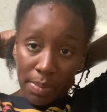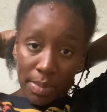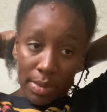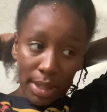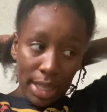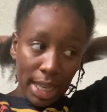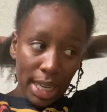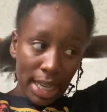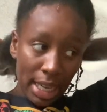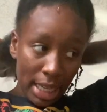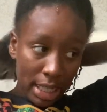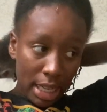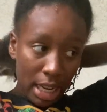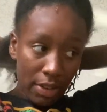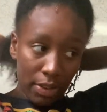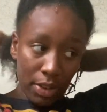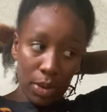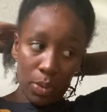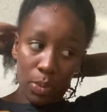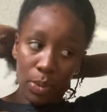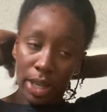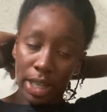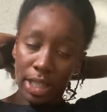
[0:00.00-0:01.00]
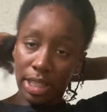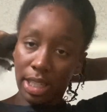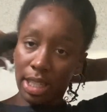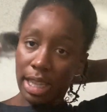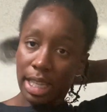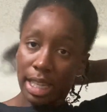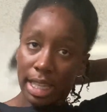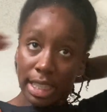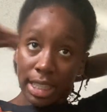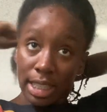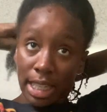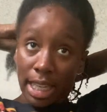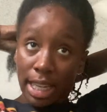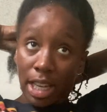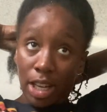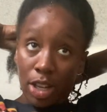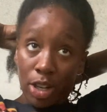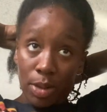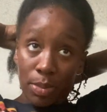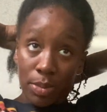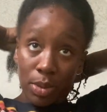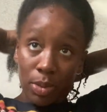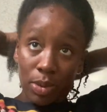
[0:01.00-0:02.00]
and I never went to the Eastlake
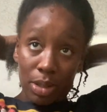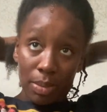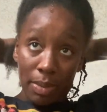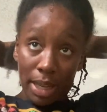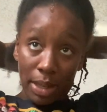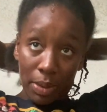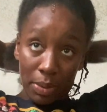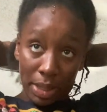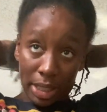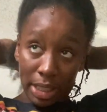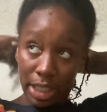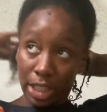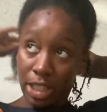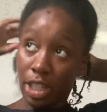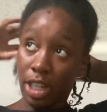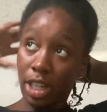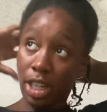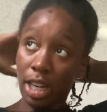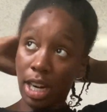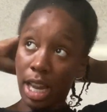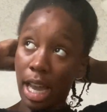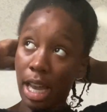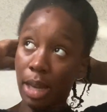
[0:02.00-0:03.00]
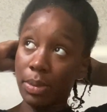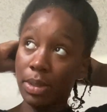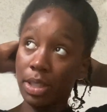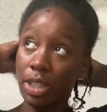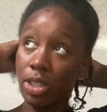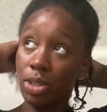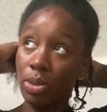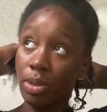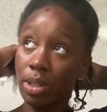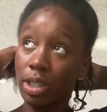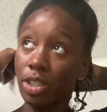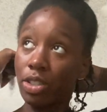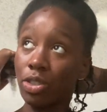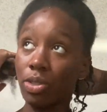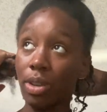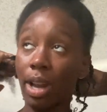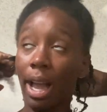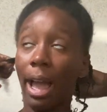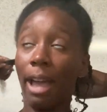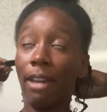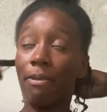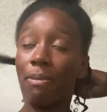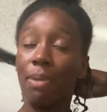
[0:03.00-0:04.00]
homes with my realtor. I would just sort of
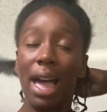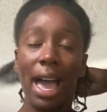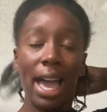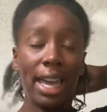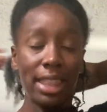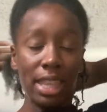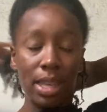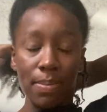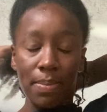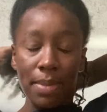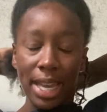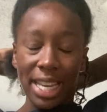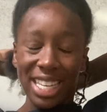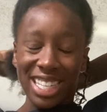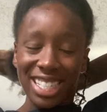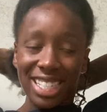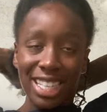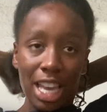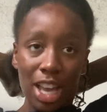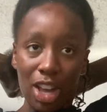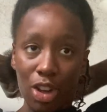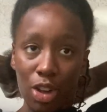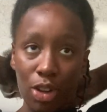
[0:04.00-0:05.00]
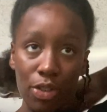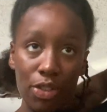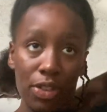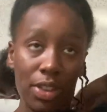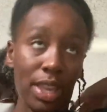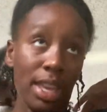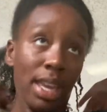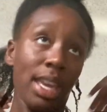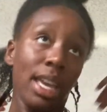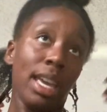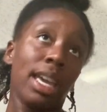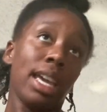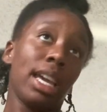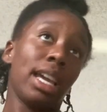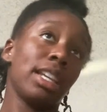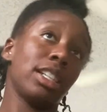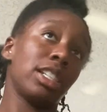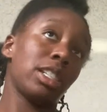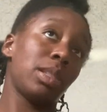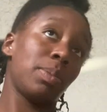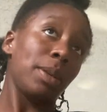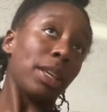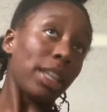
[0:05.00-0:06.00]
drive by them myself and
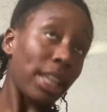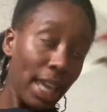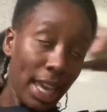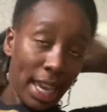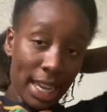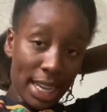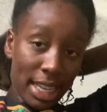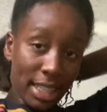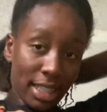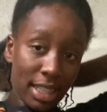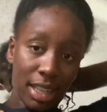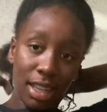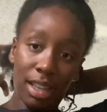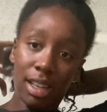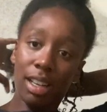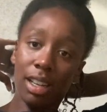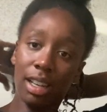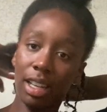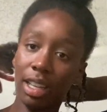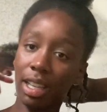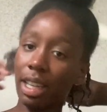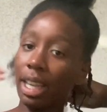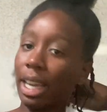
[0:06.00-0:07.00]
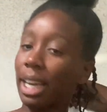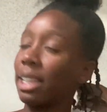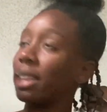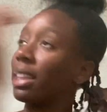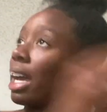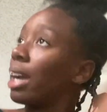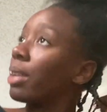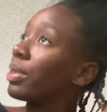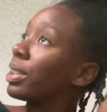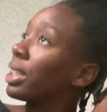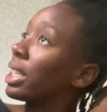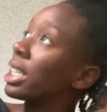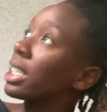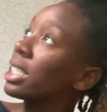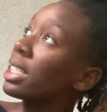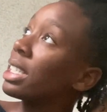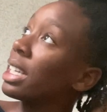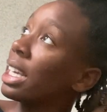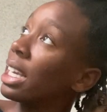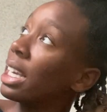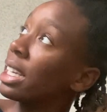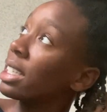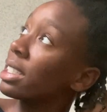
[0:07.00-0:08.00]
just be like, oh, like, that really
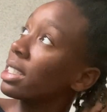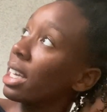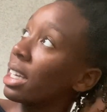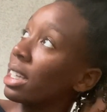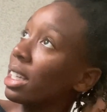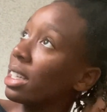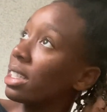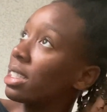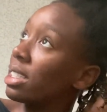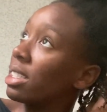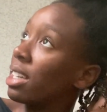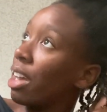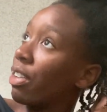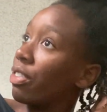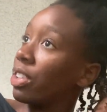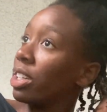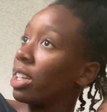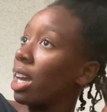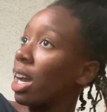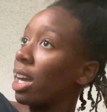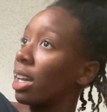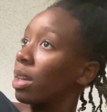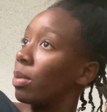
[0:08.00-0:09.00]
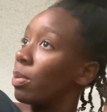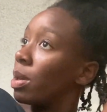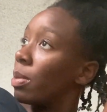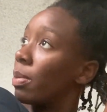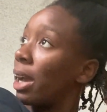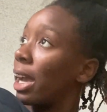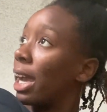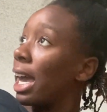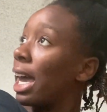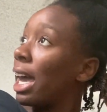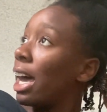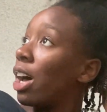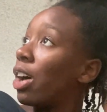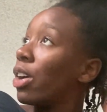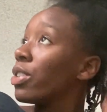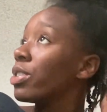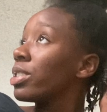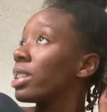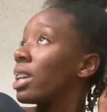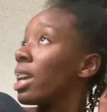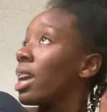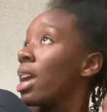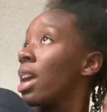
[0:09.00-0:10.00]
stinks. Like, that's definitely not going to be my
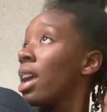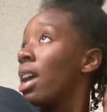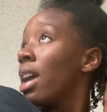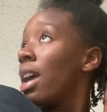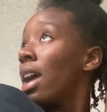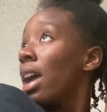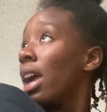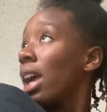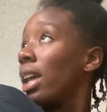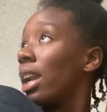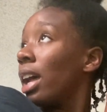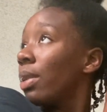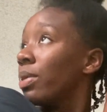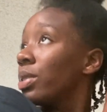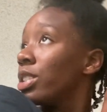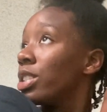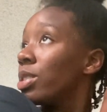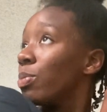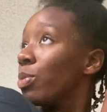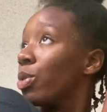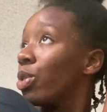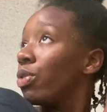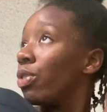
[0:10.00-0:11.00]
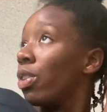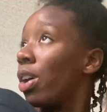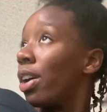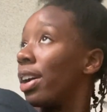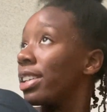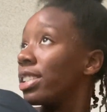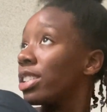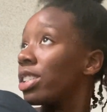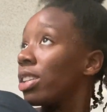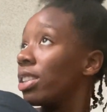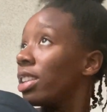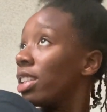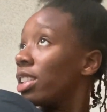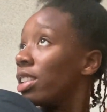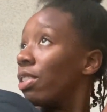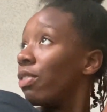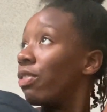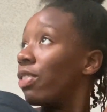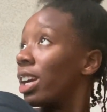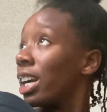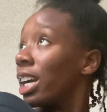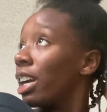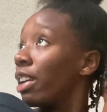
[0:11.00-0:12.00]
house. And I would just move on. So then the
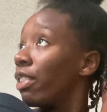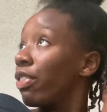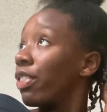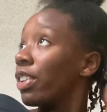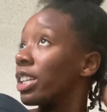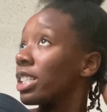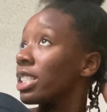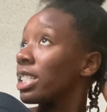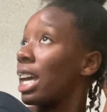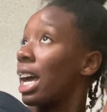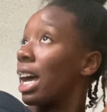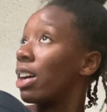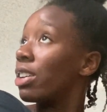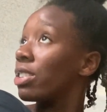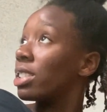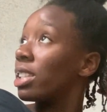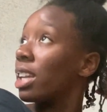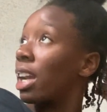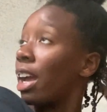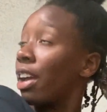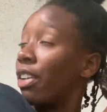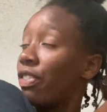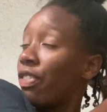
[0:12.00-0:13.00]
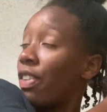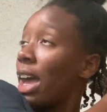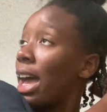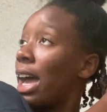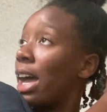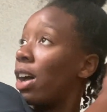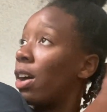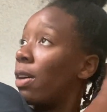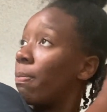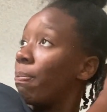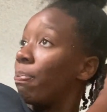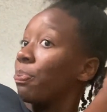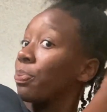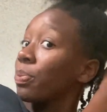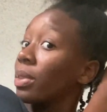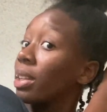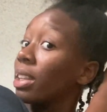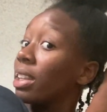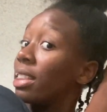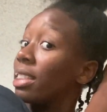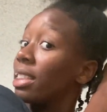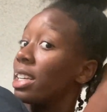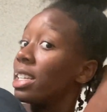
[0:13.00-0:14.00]
very first house that I found,
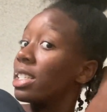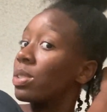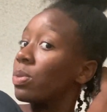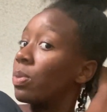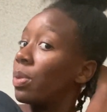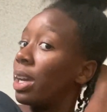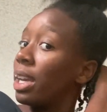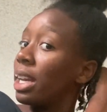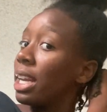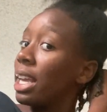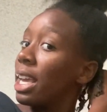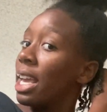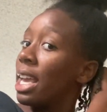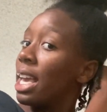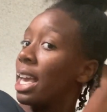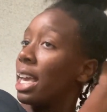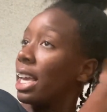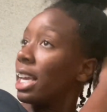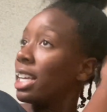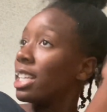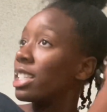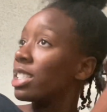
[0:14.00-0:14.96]
this one, is